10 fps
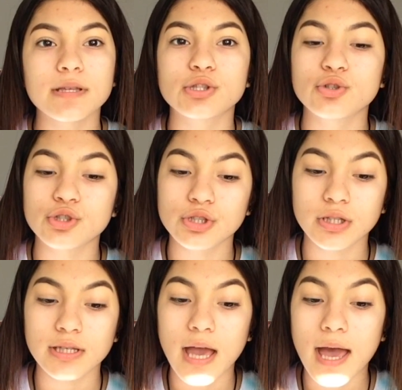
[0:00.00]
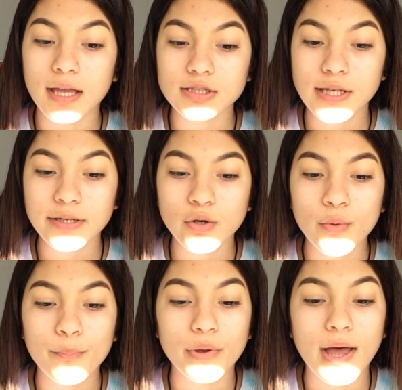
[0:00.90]
is usually
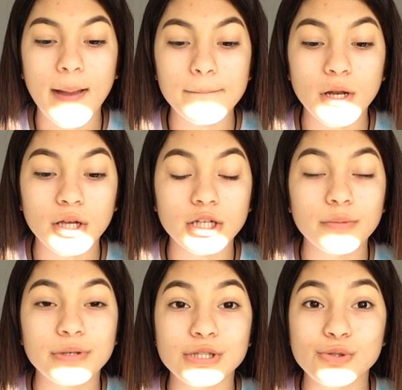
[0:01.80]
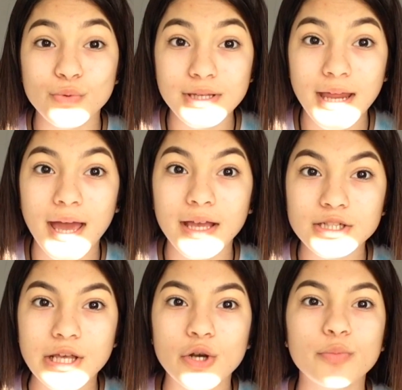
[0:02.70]
eyeshadow, but I'm not going to be doing
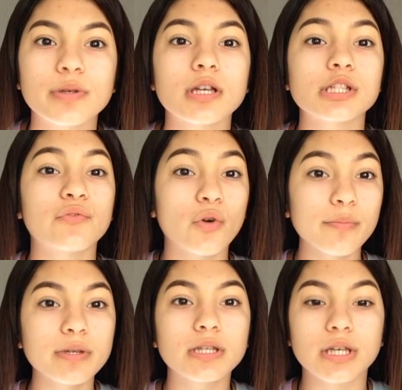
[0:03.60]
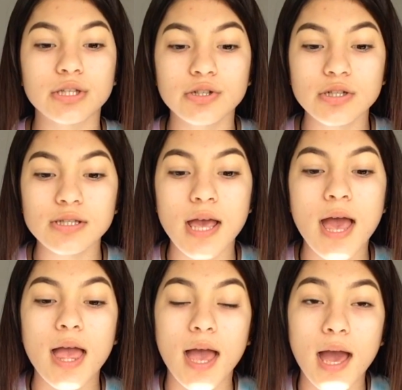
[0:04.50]
eyeshadow because for beginners,
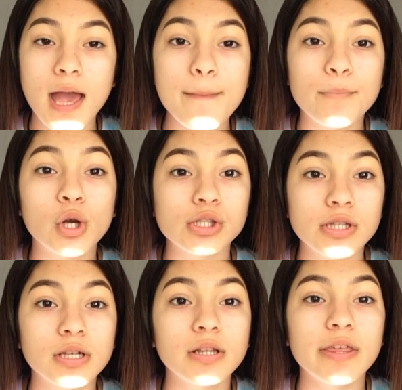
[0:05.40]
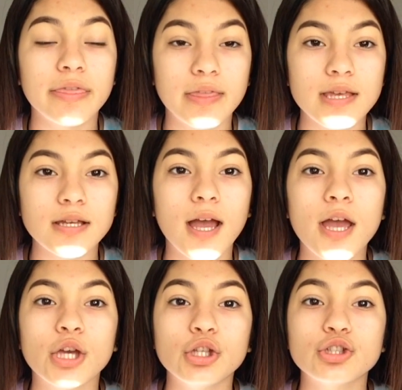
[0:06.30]
I personally think
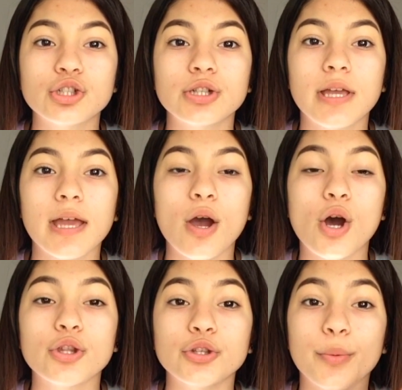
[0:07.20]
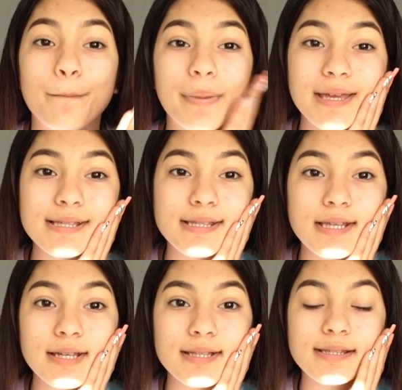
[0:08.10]
you should get on your
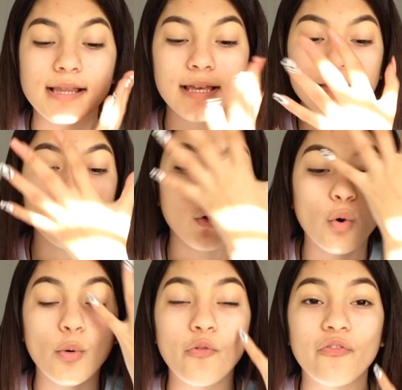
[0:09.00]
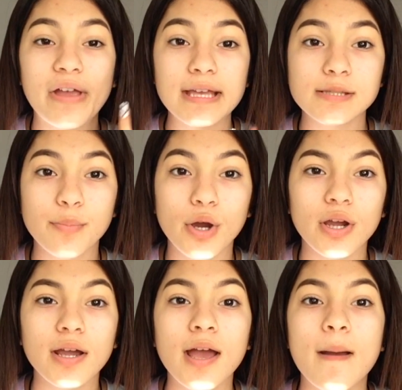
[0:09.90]
basics, like the whole face
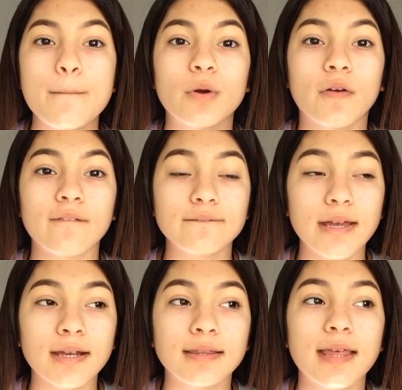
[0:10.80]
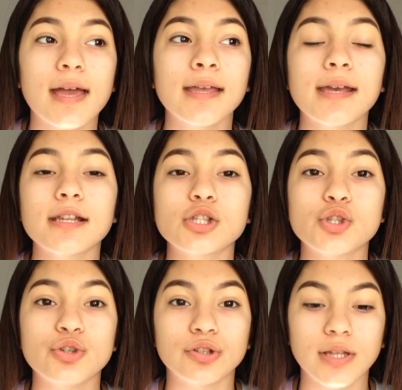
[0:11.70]
part, perfect that, get it
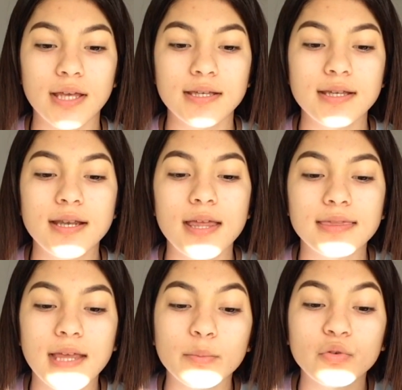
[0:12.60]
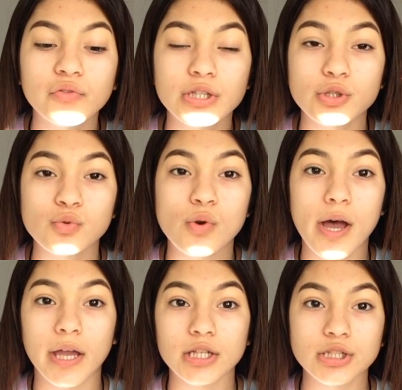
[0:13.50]
to your liking, and then move into
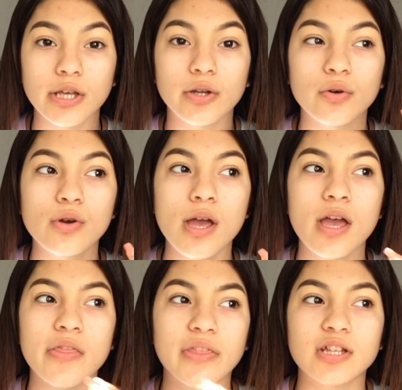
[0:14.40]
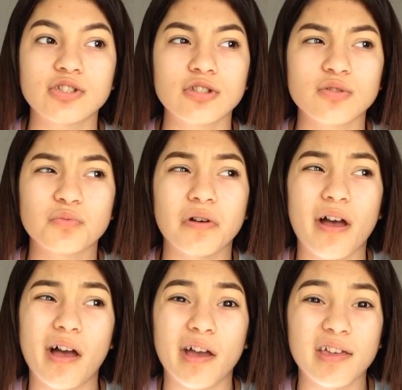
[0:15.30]
eyeshadow. That's just
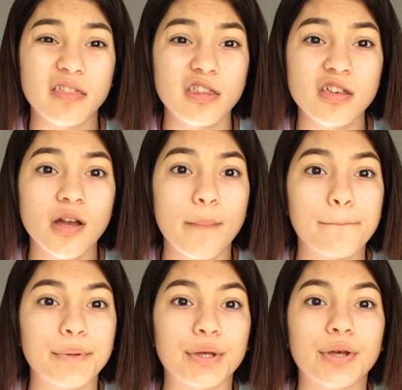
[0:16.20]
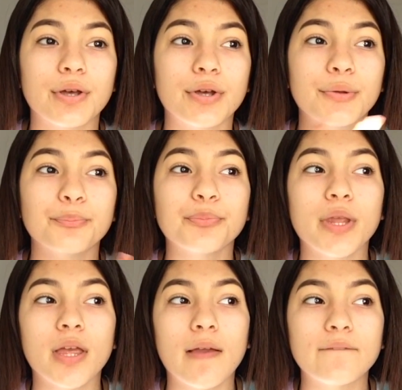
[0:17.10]
what I think, but
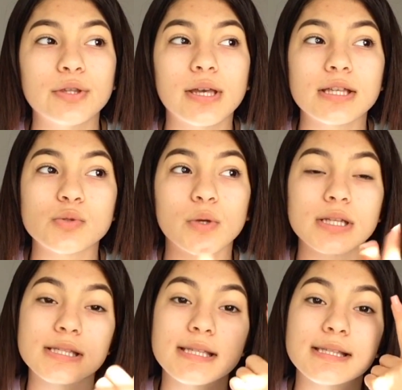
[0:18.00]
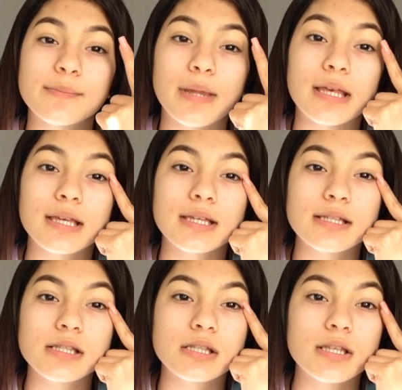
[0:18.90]
if you guys want to see some like
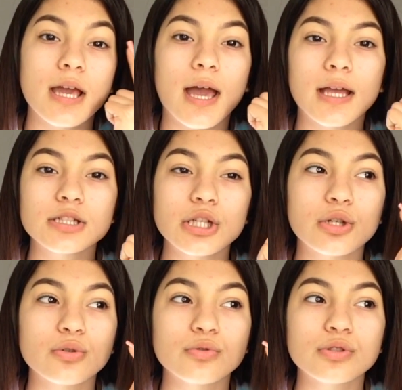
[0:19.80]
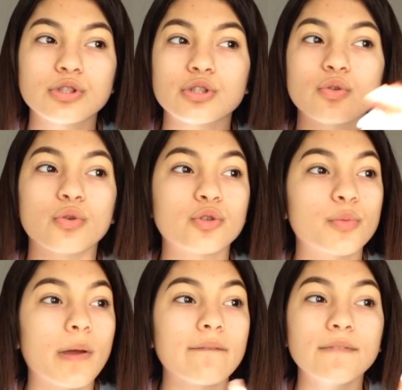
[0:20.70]
easy eyeshadows, just go
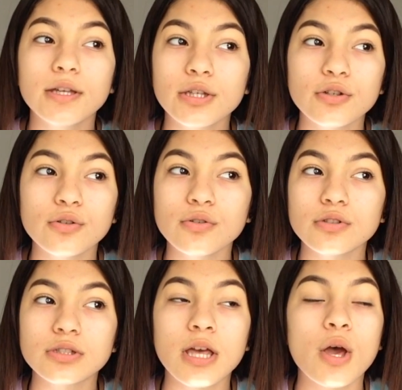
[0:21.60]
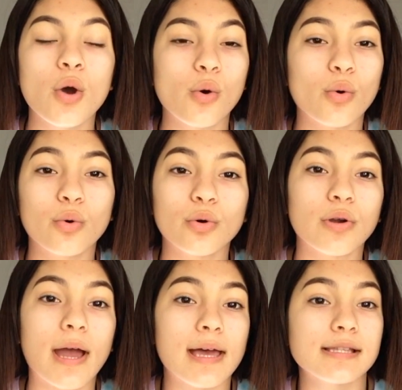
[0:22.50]
through my videos
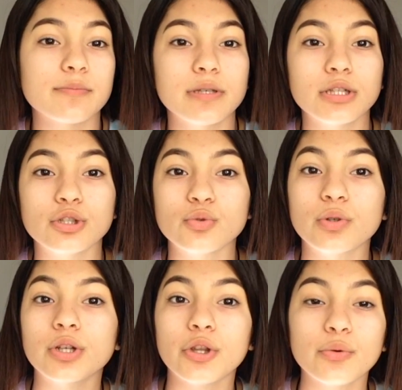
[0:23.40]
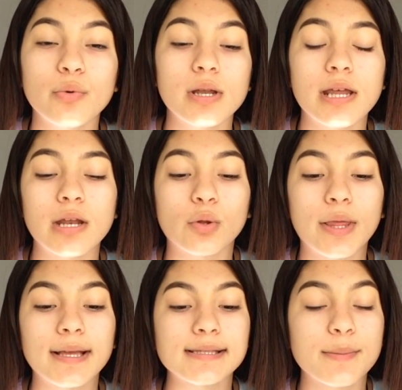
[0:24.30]
or ask me to do another one and I'll
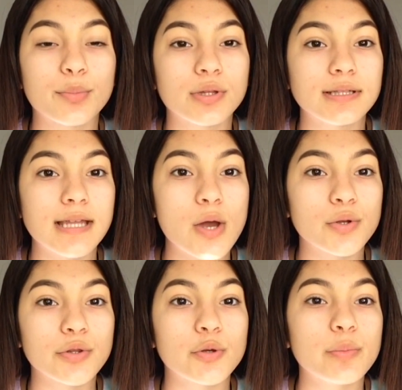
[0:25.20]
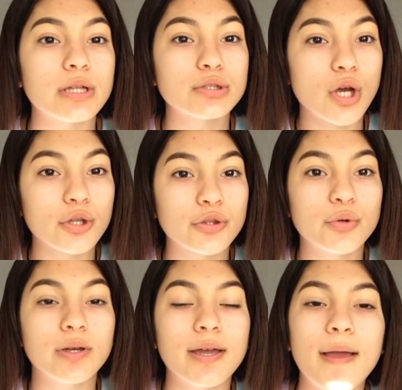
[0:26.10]
like simple it down a little bit, talk
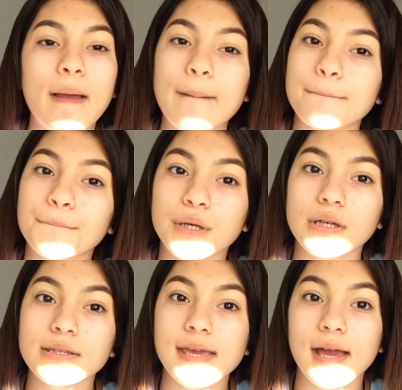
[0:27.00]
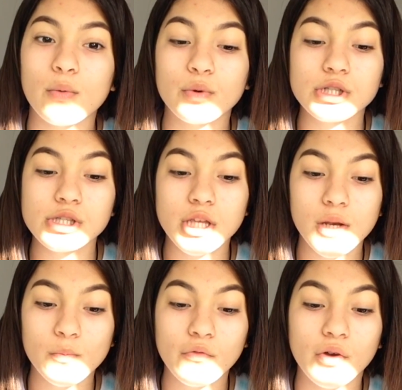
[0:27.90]
through it. But yeah, we're just
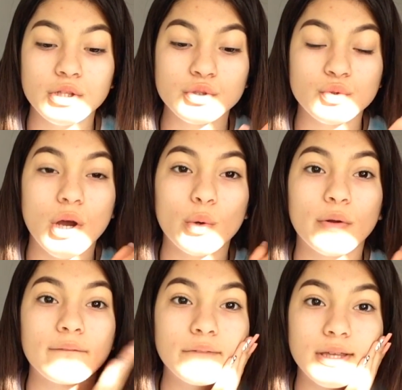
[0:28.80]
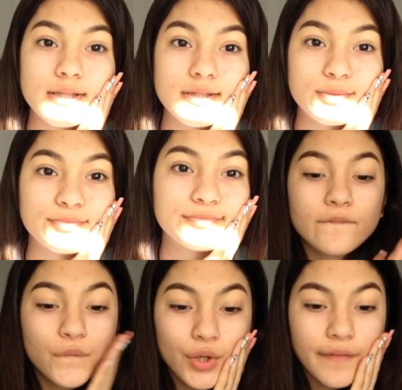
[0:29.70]
gonna move on to our face.
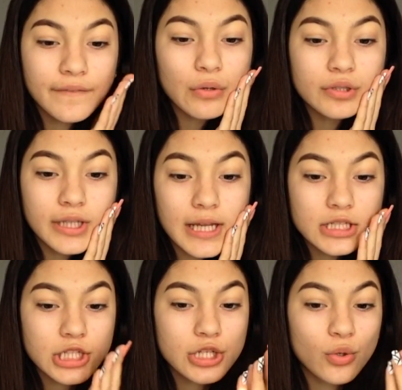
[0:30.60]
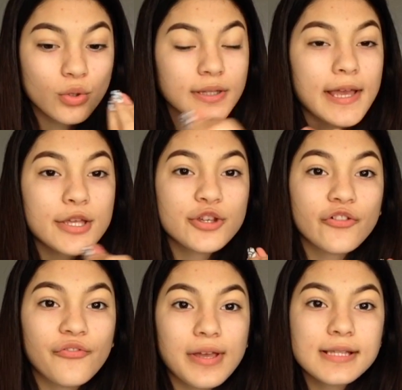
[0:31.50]
For foundation or like your
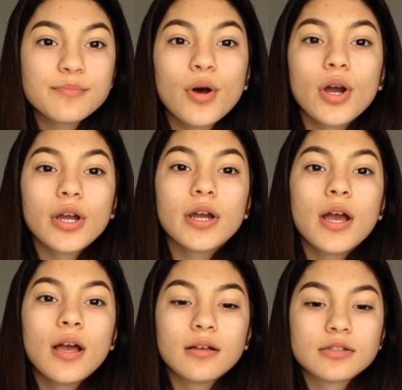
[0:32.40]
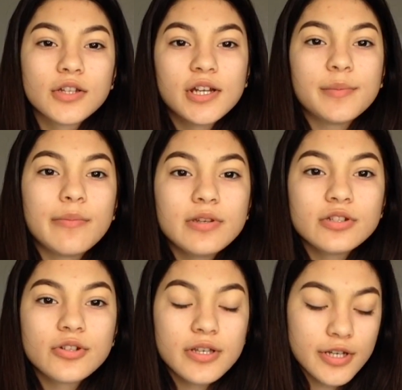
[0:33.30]
face part, sorry, my
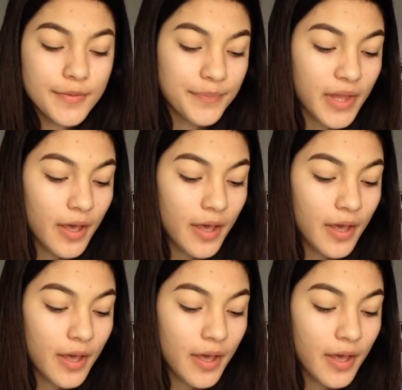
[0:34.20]
mirror's right here.